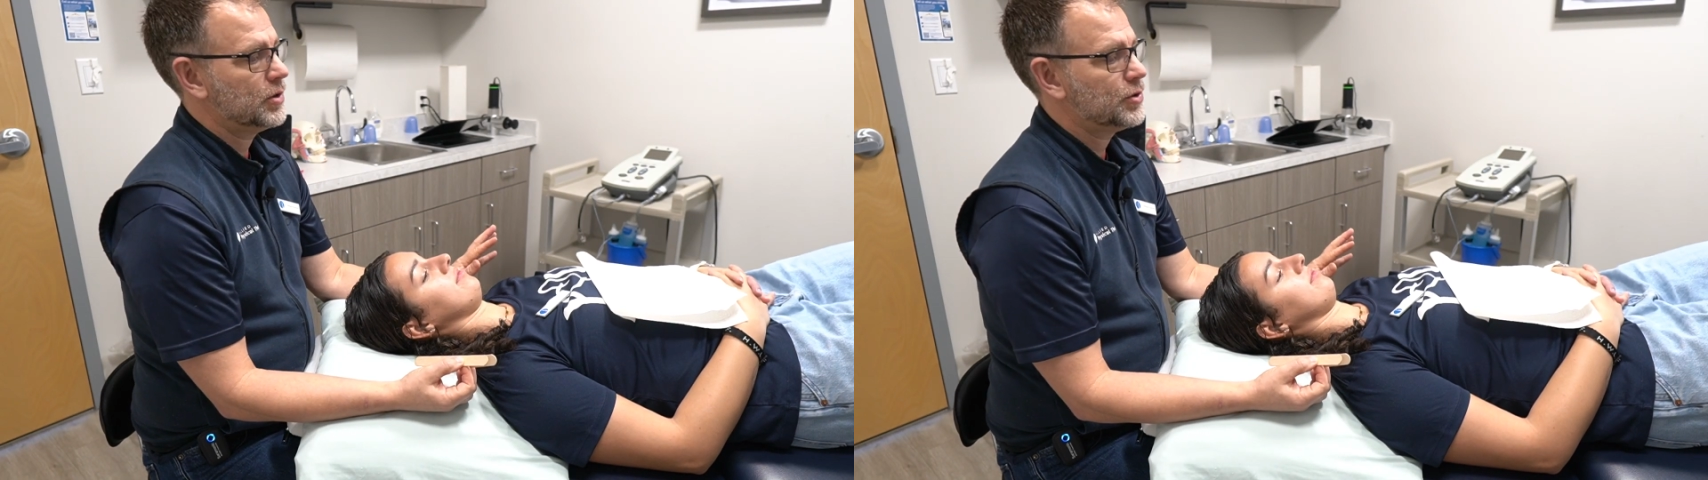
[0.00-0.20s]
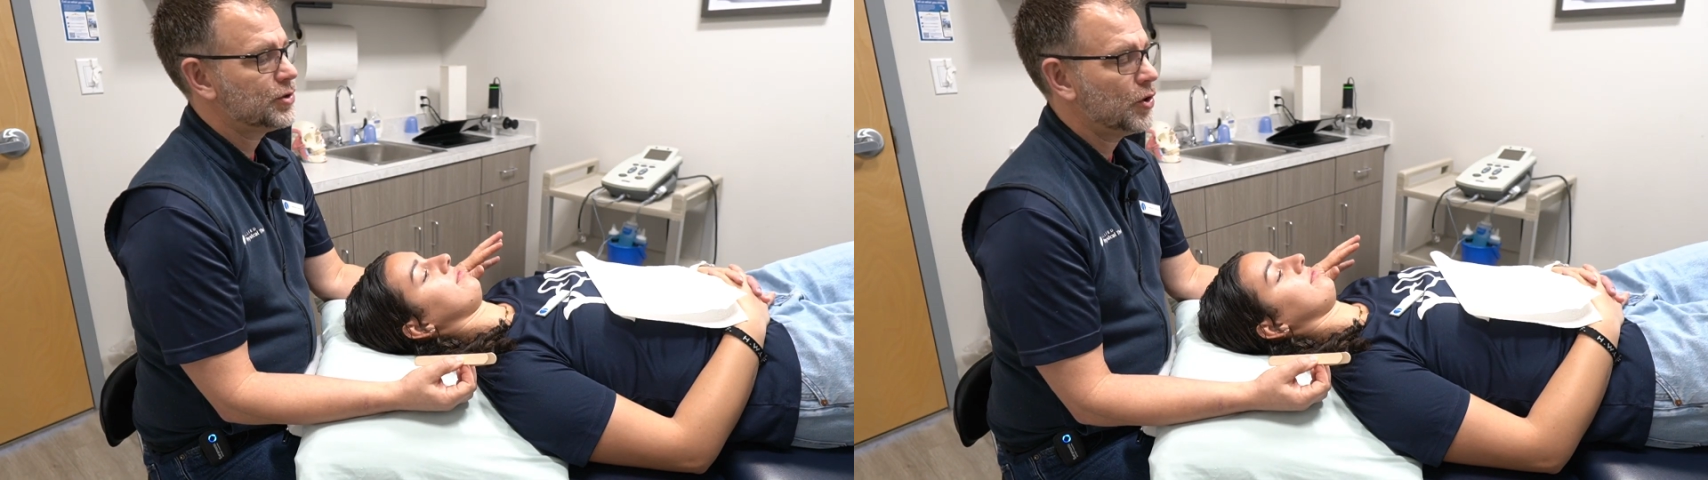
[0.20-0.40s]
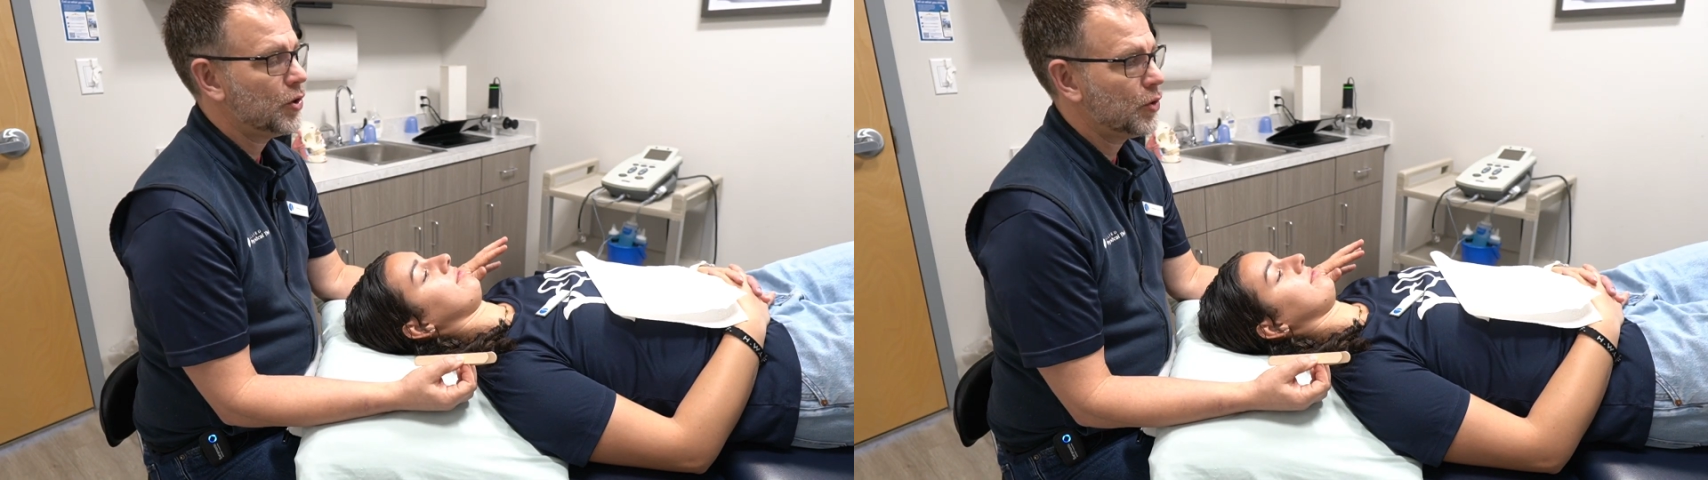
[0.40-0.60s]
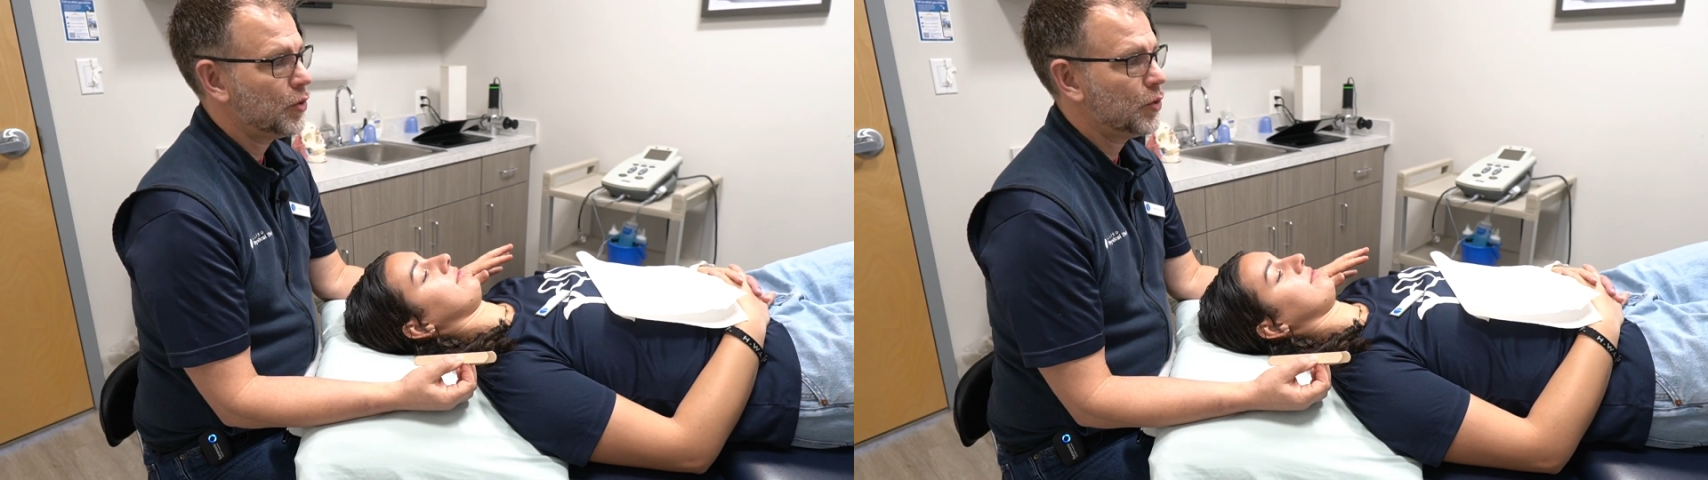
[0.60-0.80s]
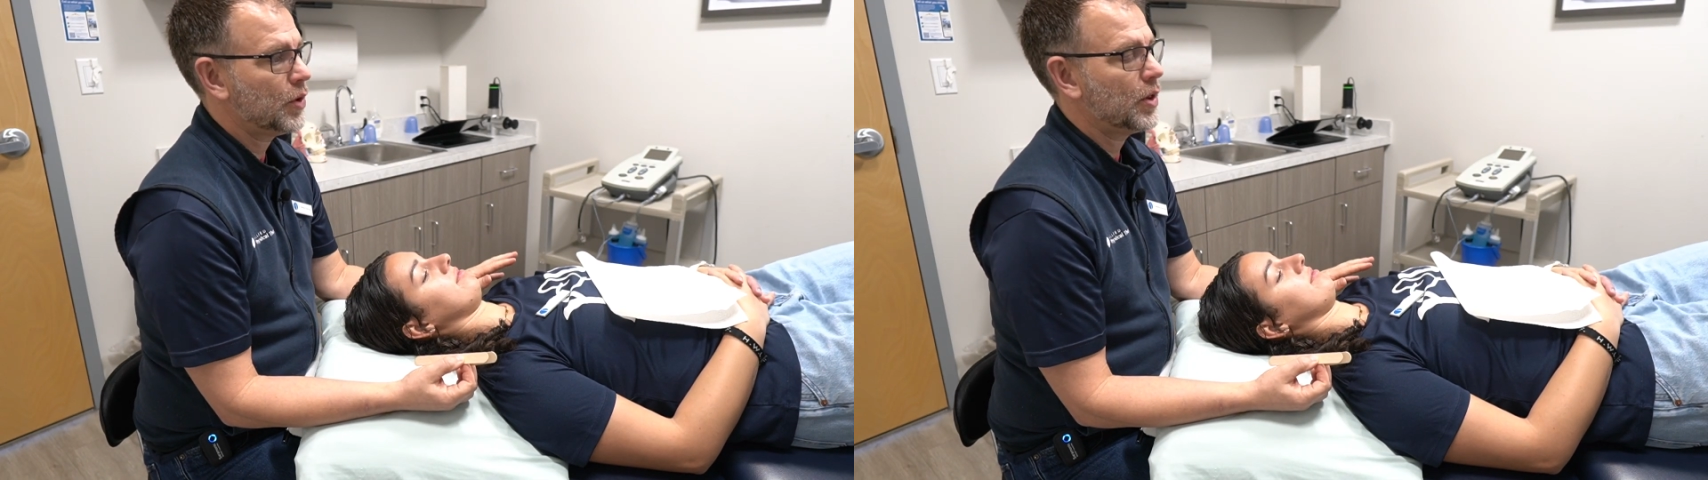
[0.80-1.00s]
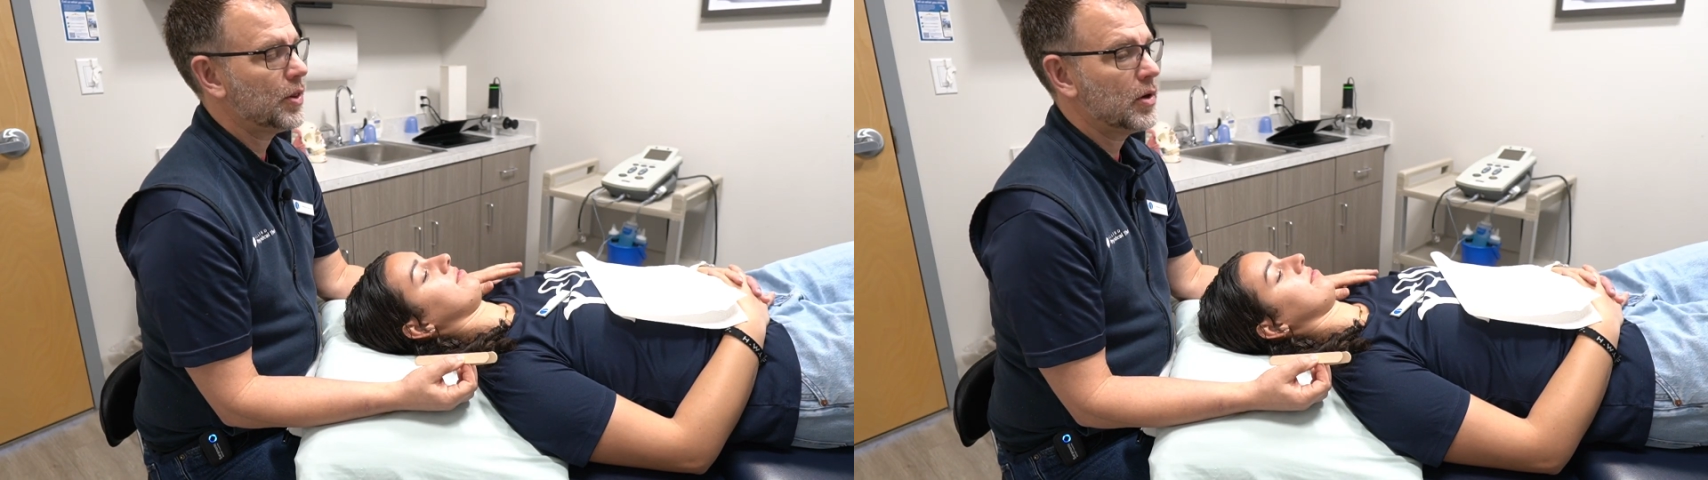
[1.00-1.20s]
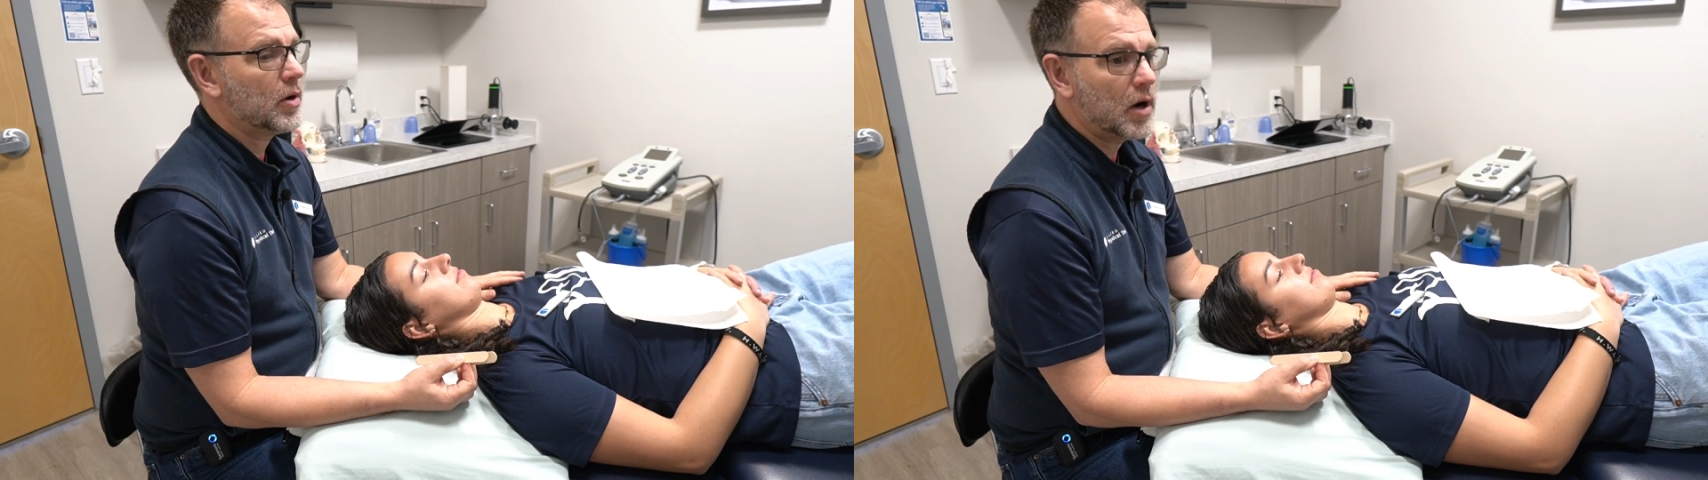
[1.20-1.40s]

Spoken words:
So there